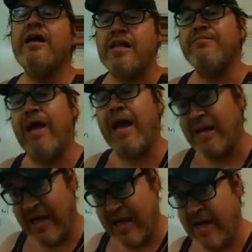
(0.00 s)
That's
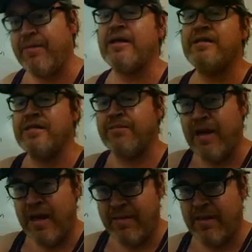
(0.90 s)
mankind because he's a
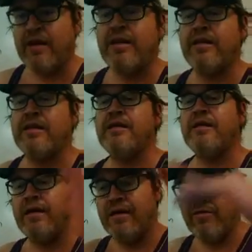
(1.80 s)
baby, and then he
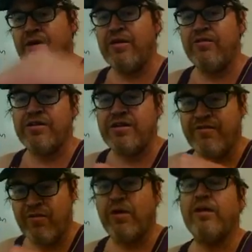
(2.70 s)
crawls on